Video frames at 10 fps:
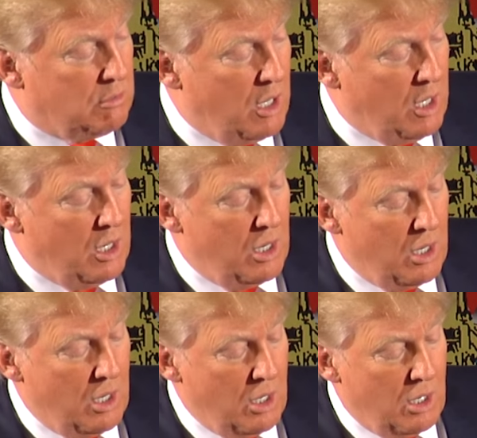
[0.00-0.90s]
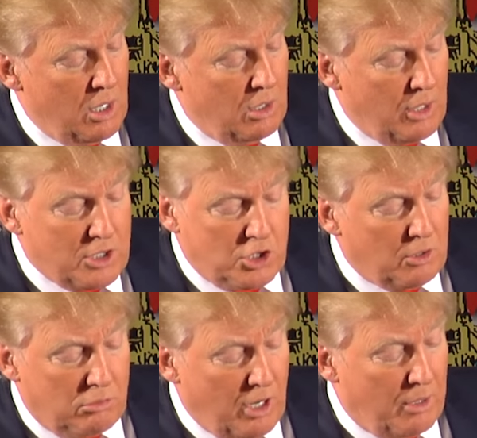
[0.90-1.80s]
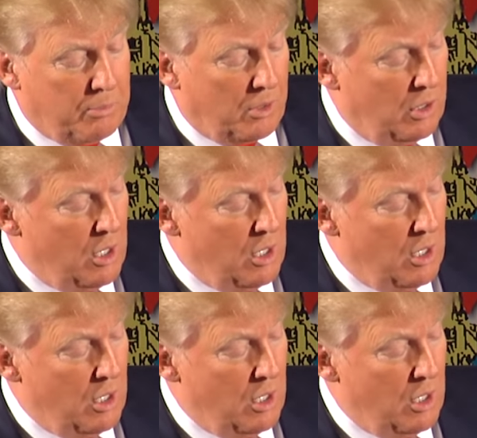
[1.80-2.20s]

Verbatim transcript: right? That's incredible.